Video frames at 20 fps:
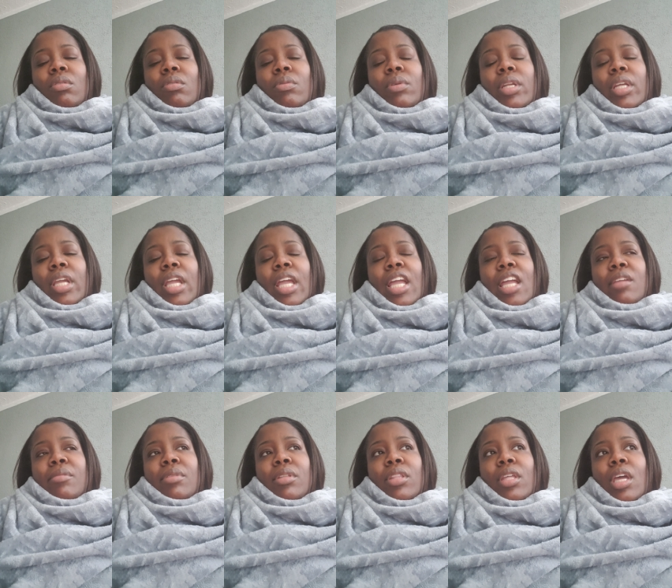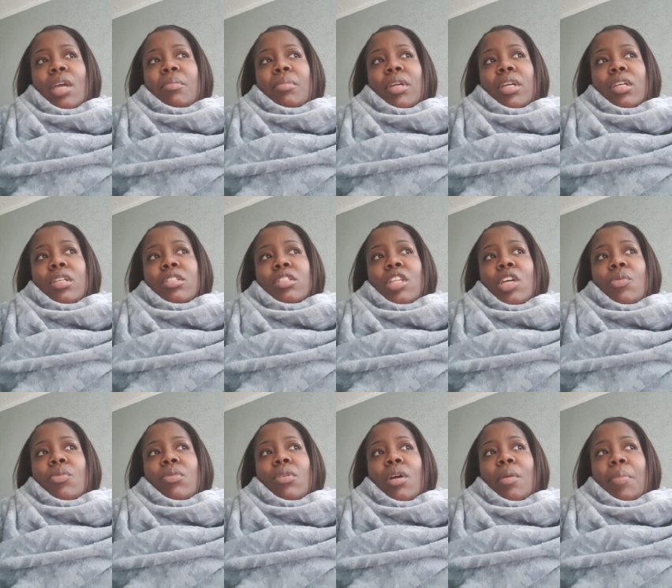when it came to that because they
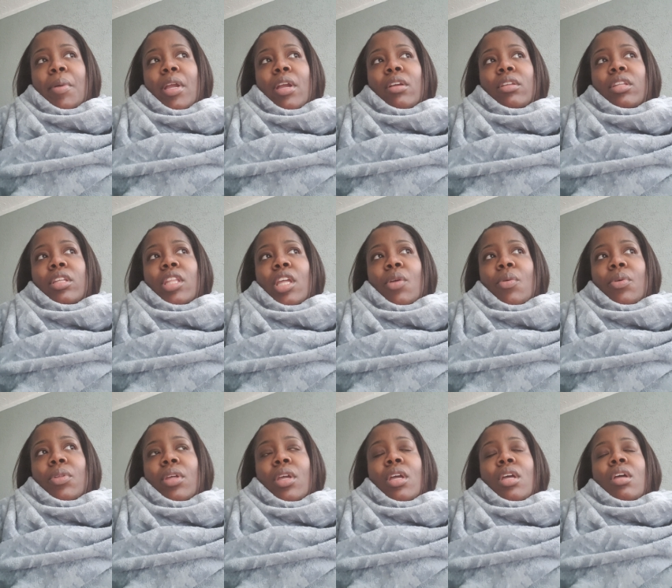apparently they were